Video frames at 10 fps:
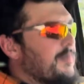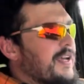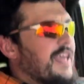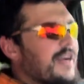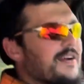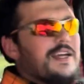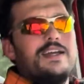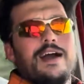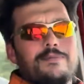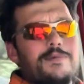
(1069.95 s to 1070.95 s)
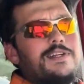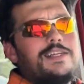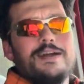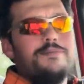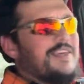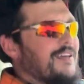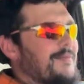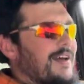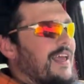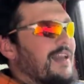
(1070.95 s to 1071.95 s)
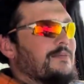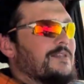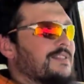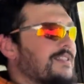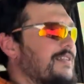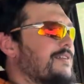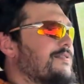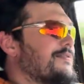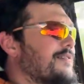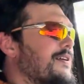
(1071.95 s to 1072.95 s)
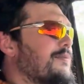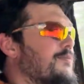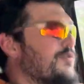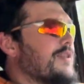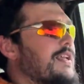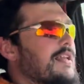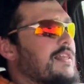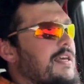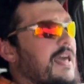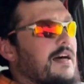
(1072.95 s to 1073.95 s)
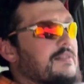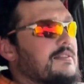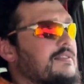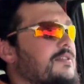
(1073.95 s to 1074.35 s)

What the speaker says: But carry, I'm thinking about animals, you know, more than anything else.